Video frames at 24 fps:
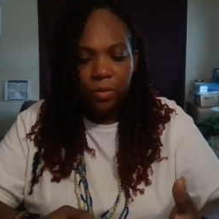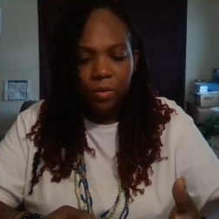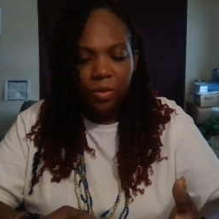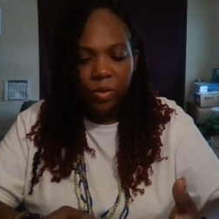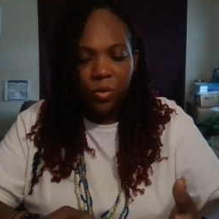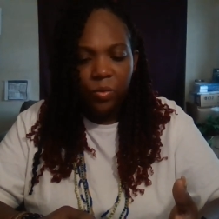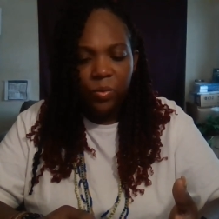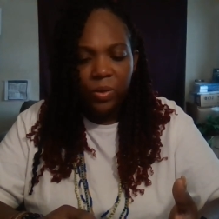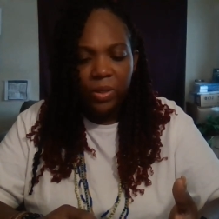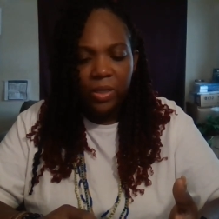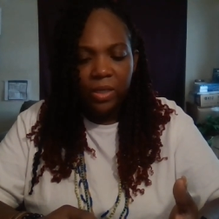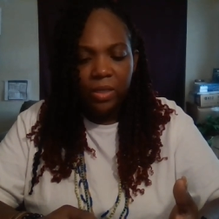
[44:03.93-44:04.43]

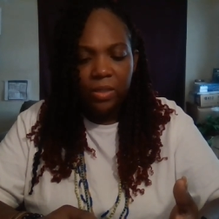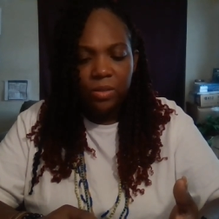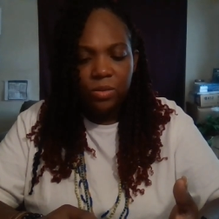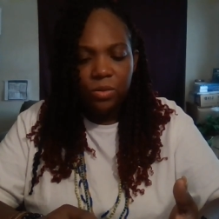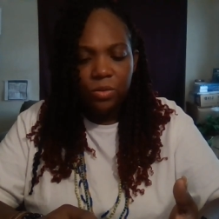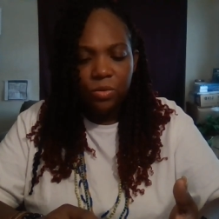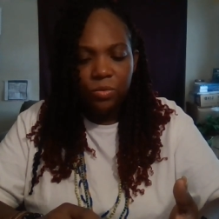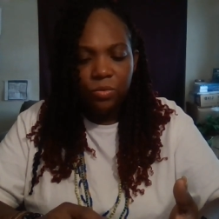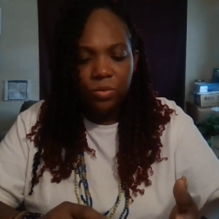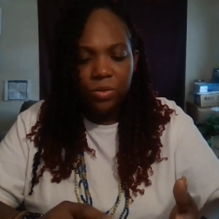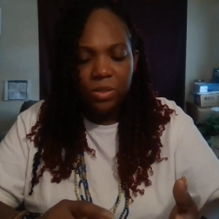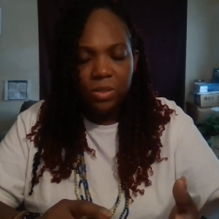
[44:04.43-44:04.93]
we need to
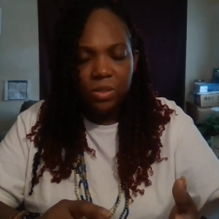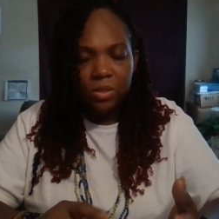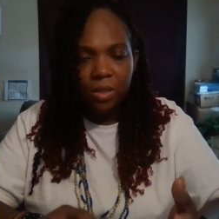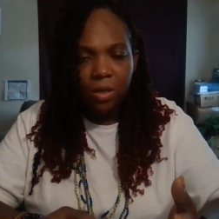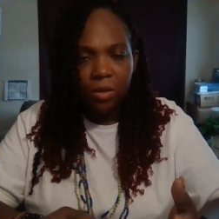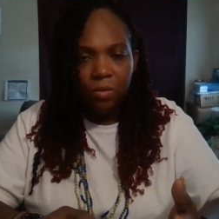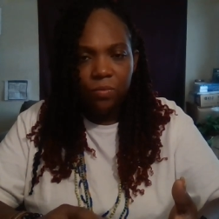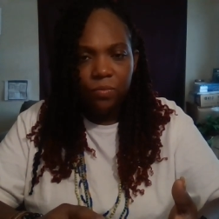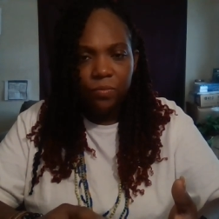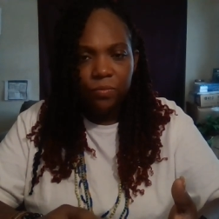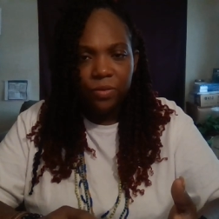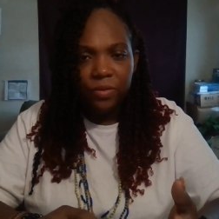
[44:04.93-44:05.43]
do
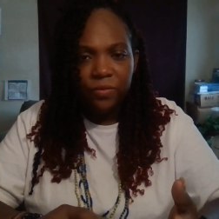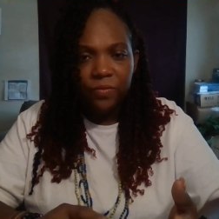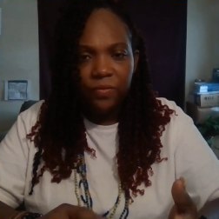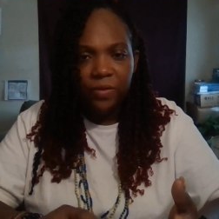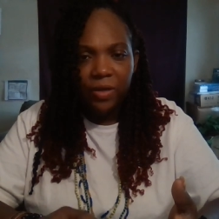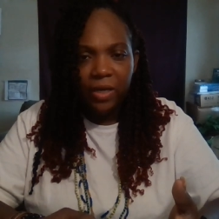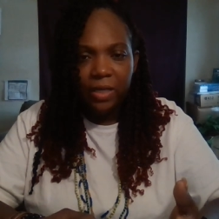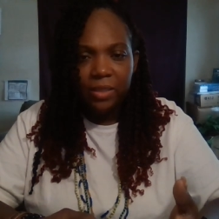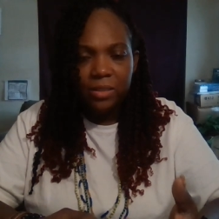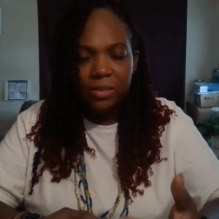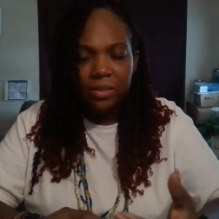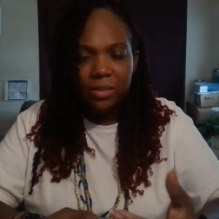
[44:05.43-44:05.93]
self
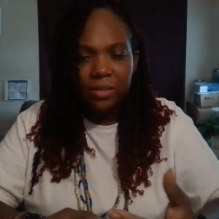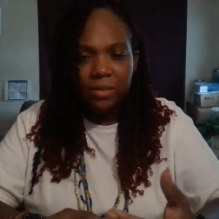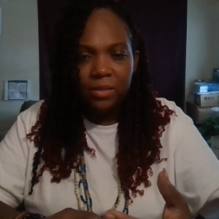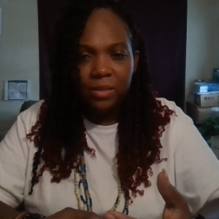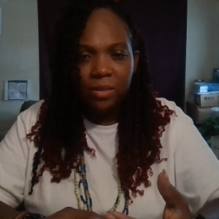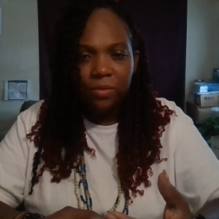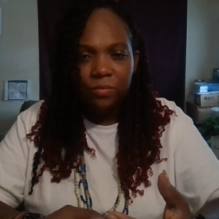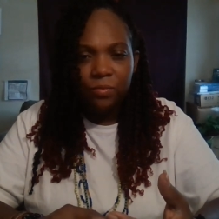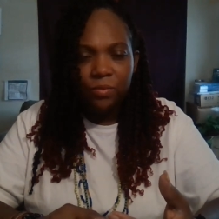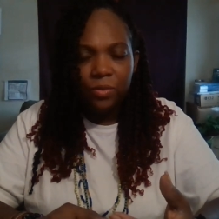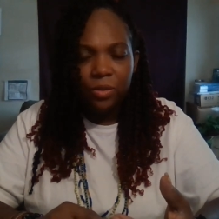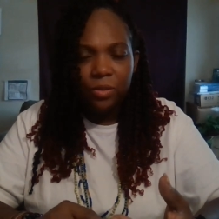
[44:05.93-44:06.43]
reflections
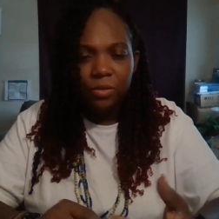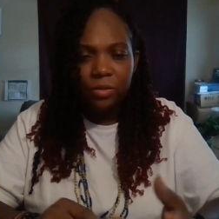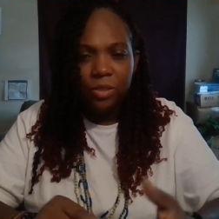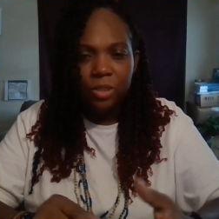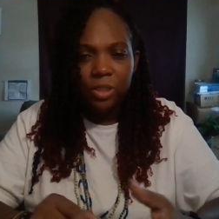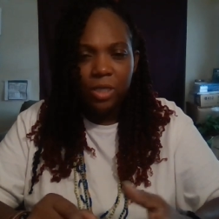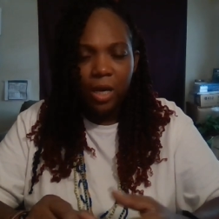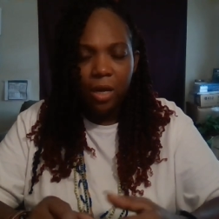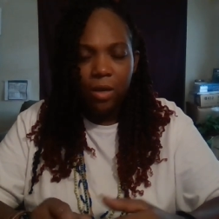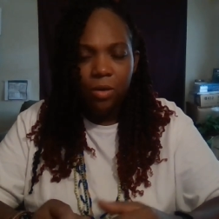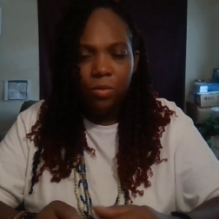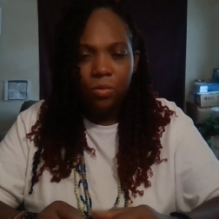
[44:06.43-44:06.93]
and real
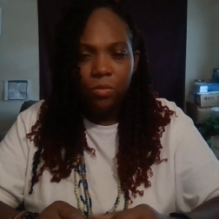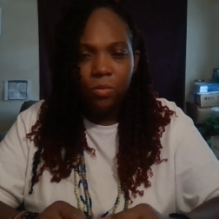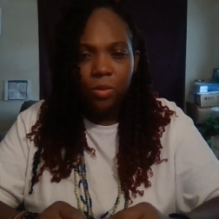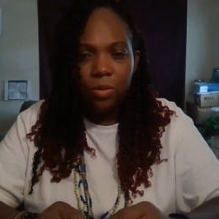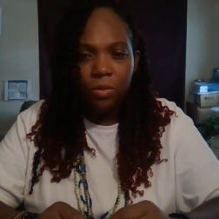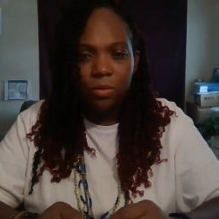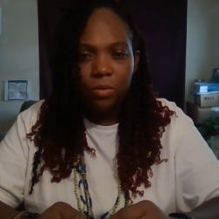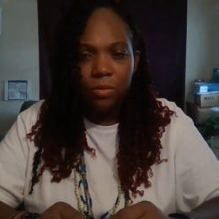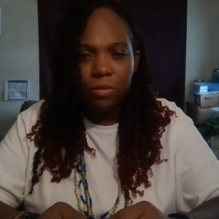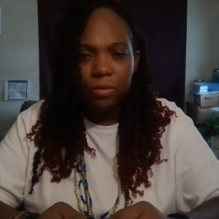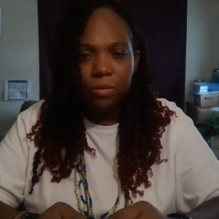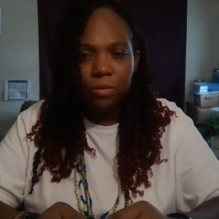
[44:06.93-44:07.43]
shadow
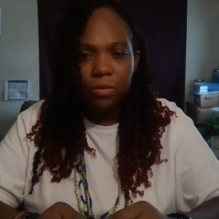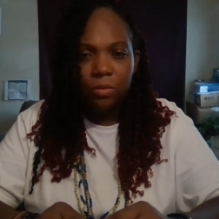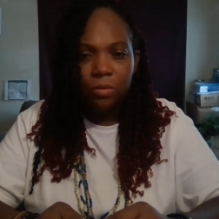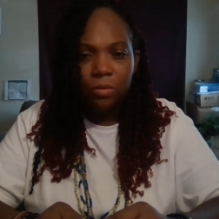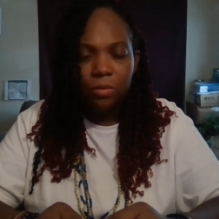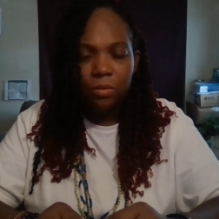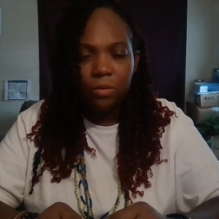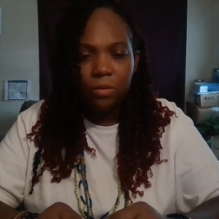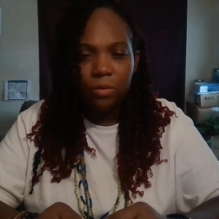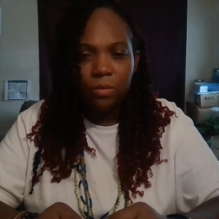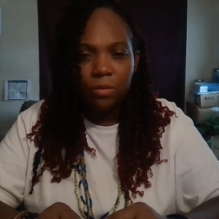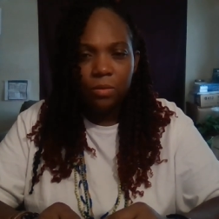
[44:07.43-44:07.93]
work
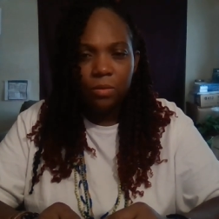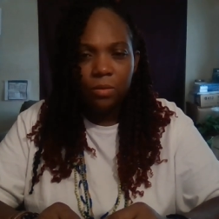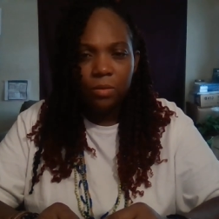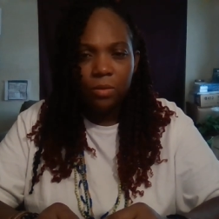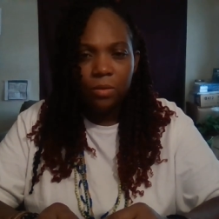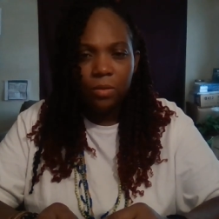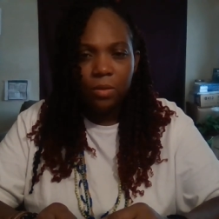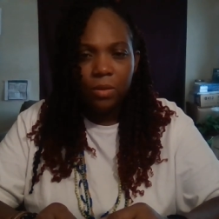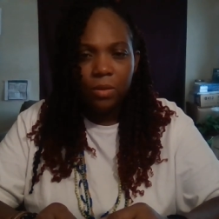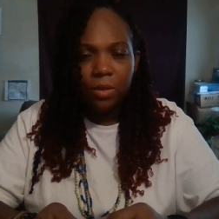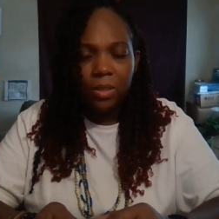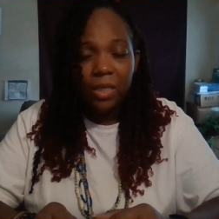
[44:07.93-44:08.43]

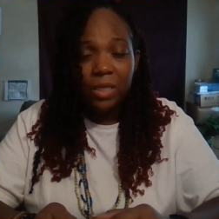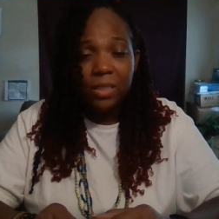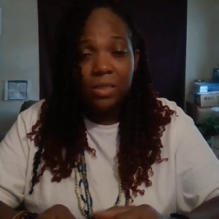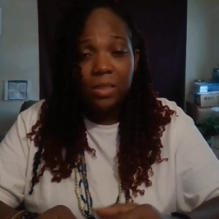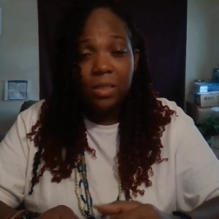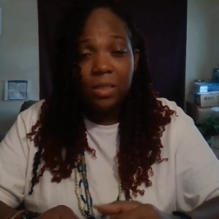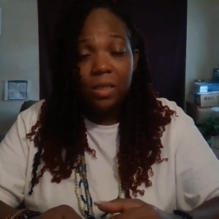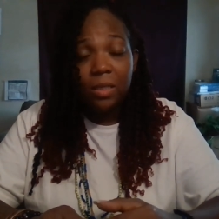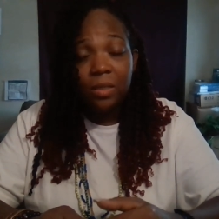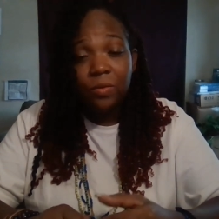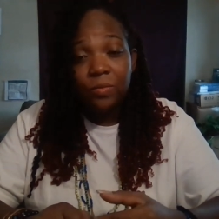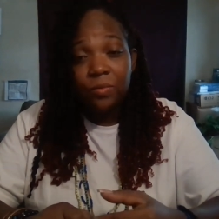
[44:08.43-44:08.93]
that's
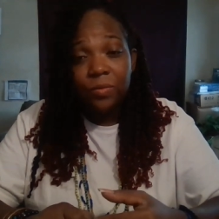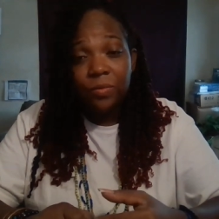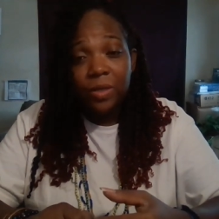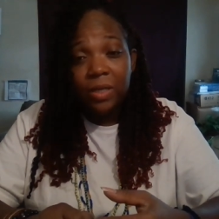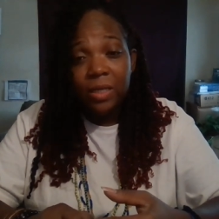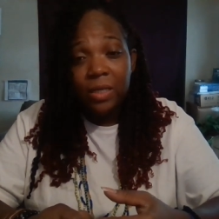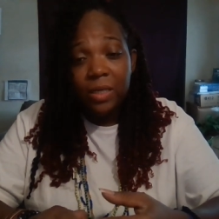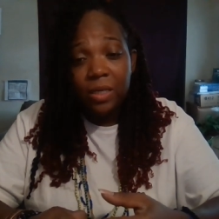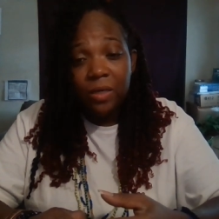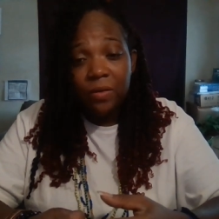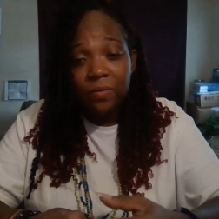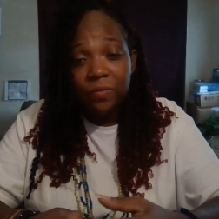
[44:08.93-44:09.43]
going to really
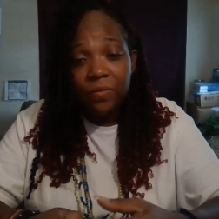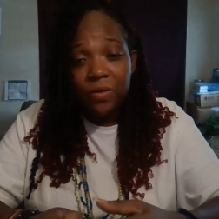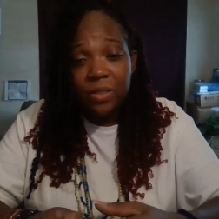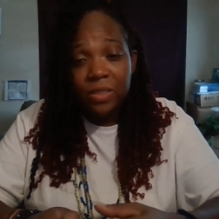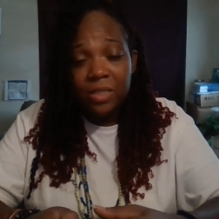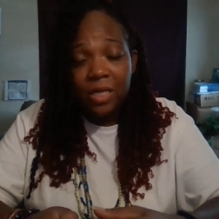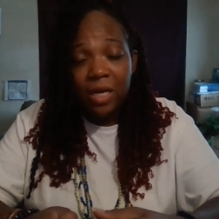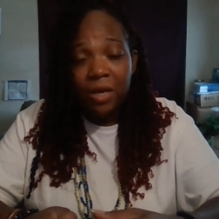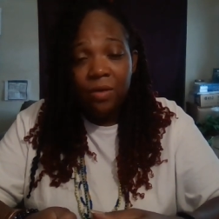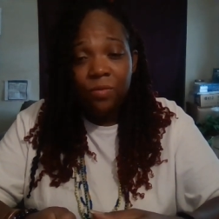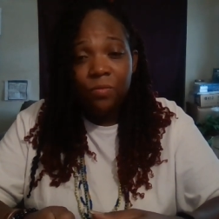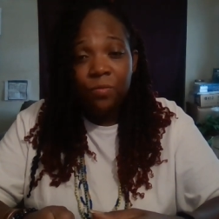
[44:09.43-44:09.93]
give us
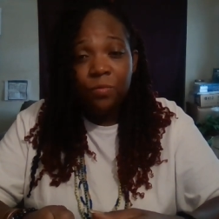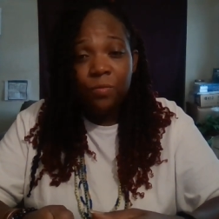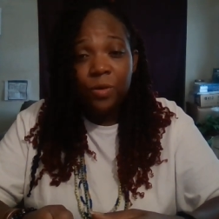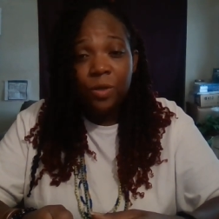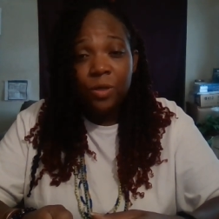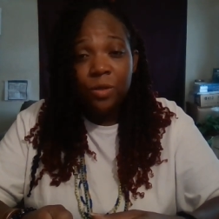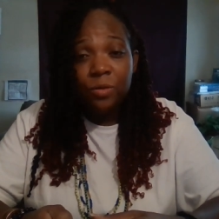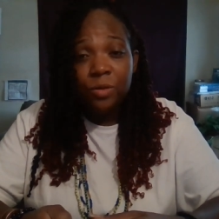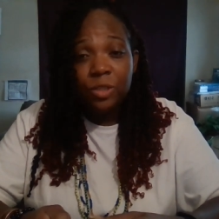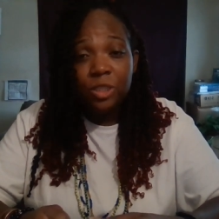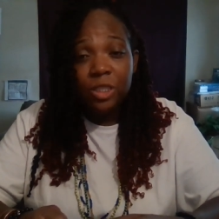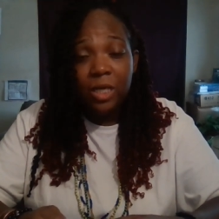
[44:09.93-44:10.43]
that
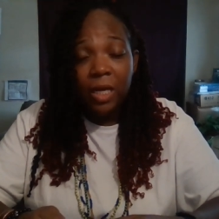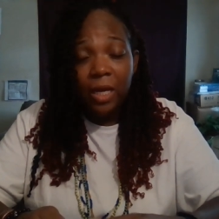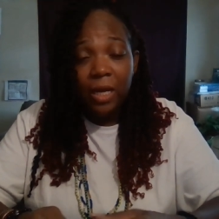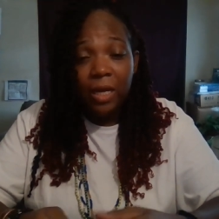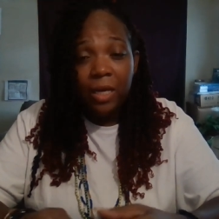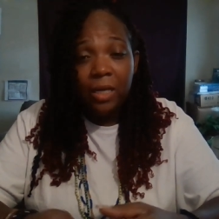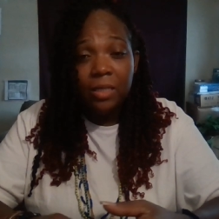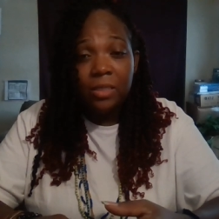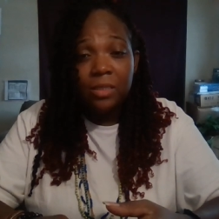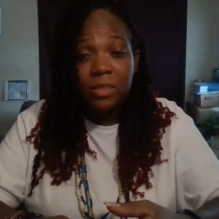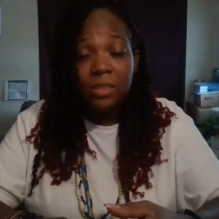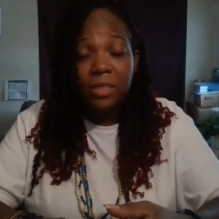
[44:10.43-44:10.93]
real
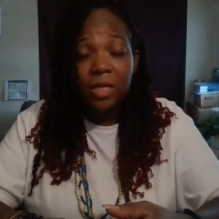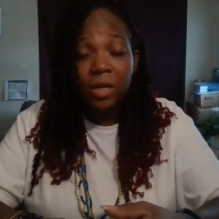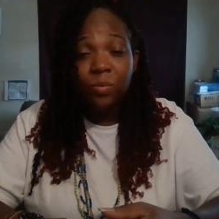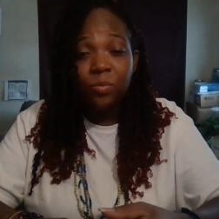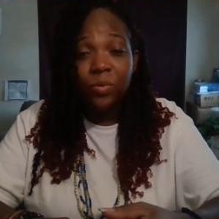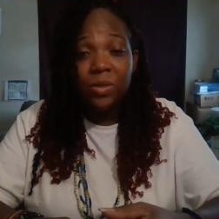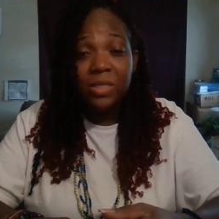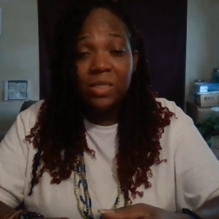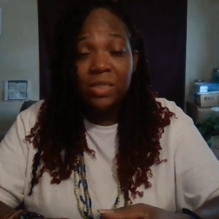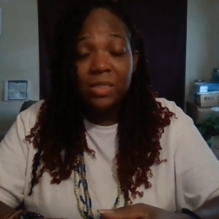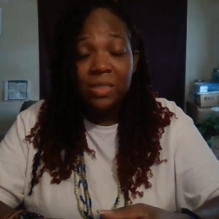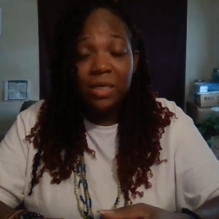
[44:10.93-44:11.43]
change that we
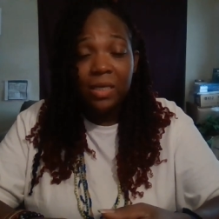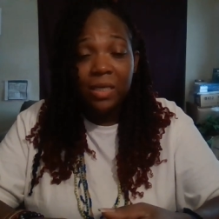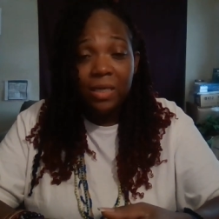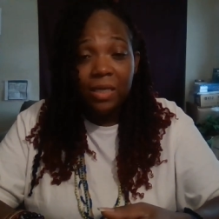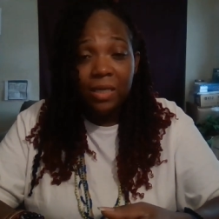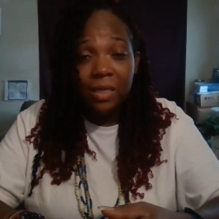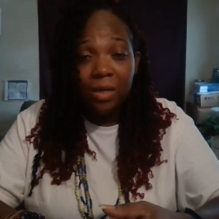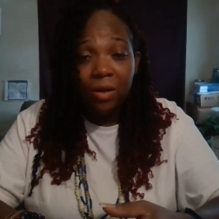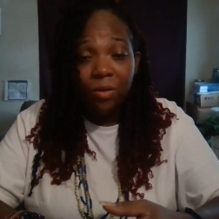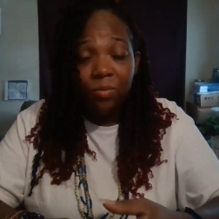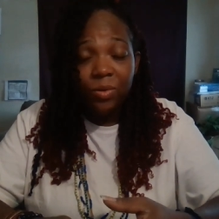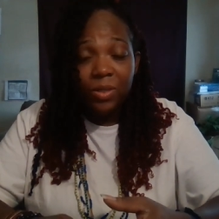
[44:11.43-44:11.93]
seek
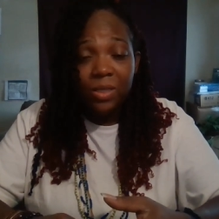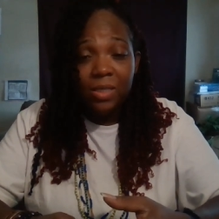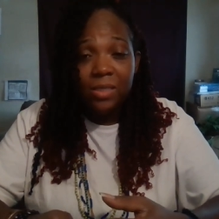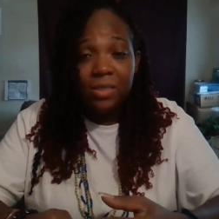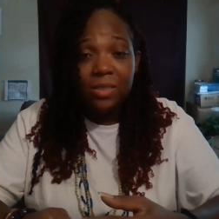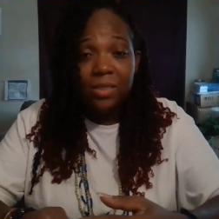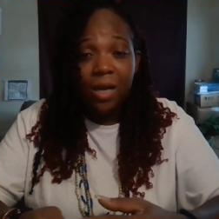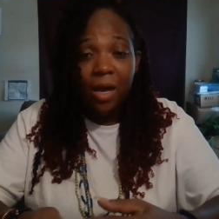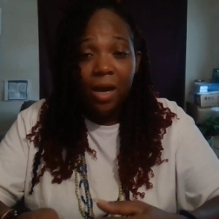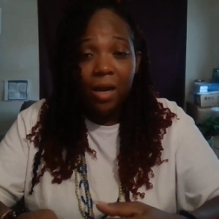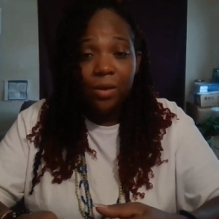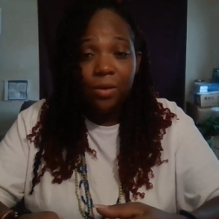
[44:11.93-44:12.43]
and that we
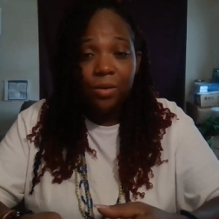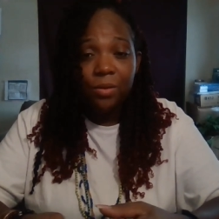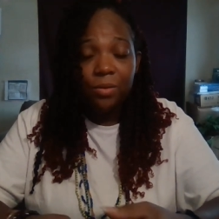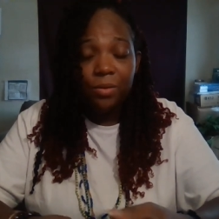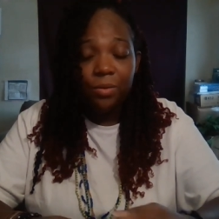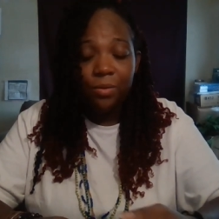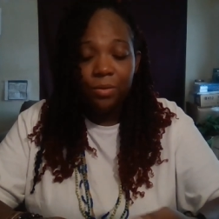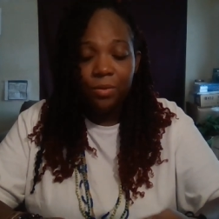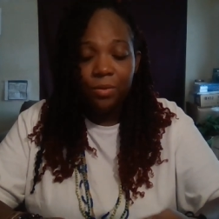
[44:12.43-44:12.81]
desire.